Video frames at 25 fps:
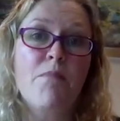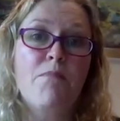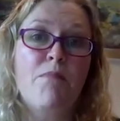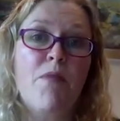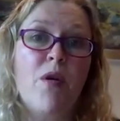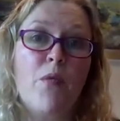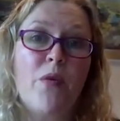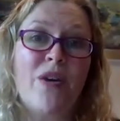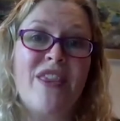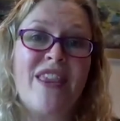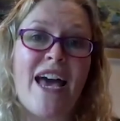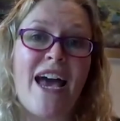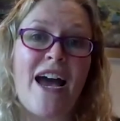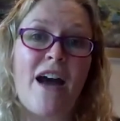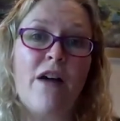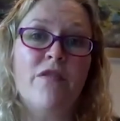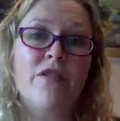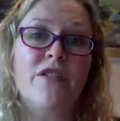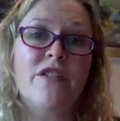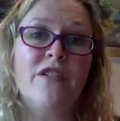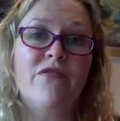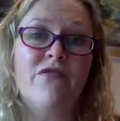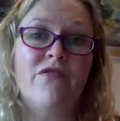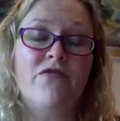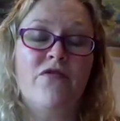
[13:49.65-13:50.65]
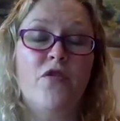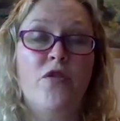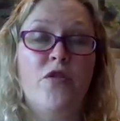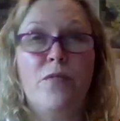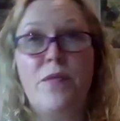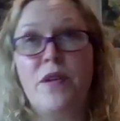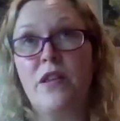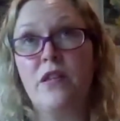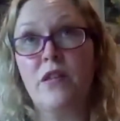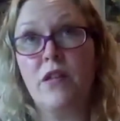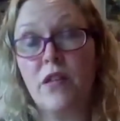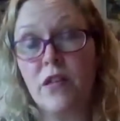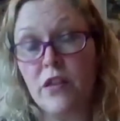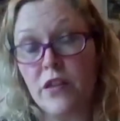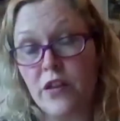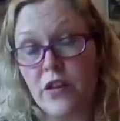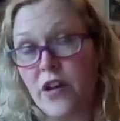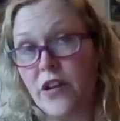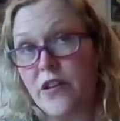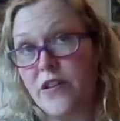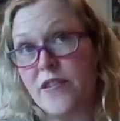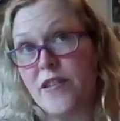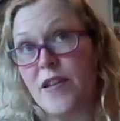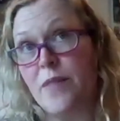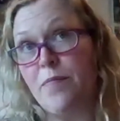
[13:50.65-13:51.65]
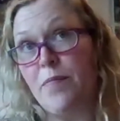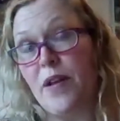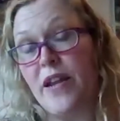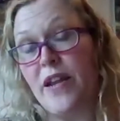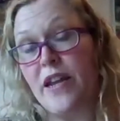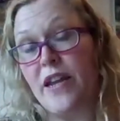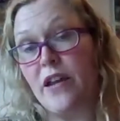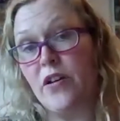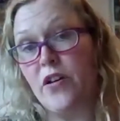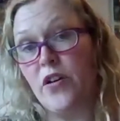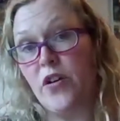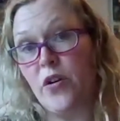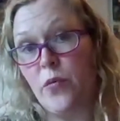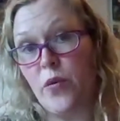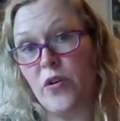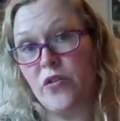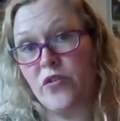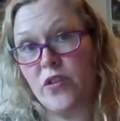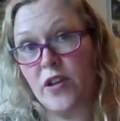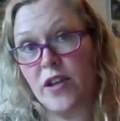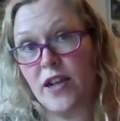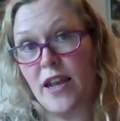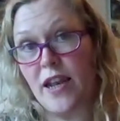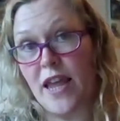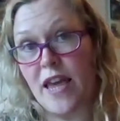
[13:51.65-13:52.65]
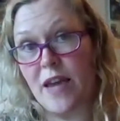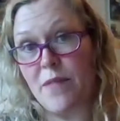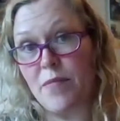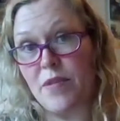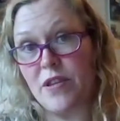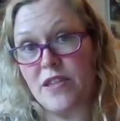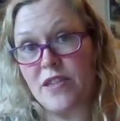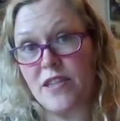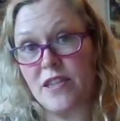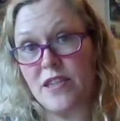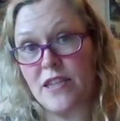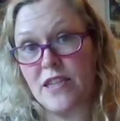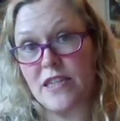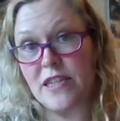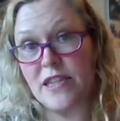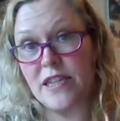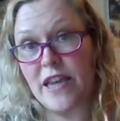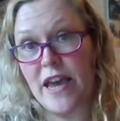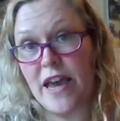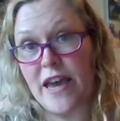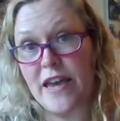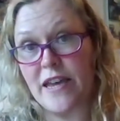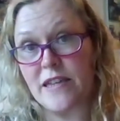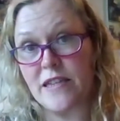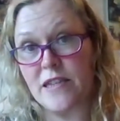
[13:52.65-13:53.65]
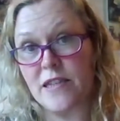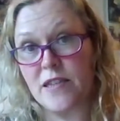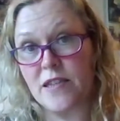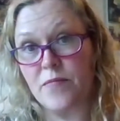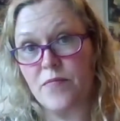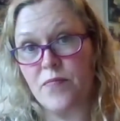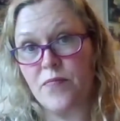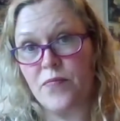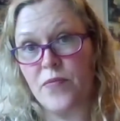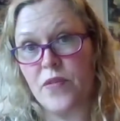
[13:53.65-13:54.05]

but without informing the third sibling, who was the claimant in this case.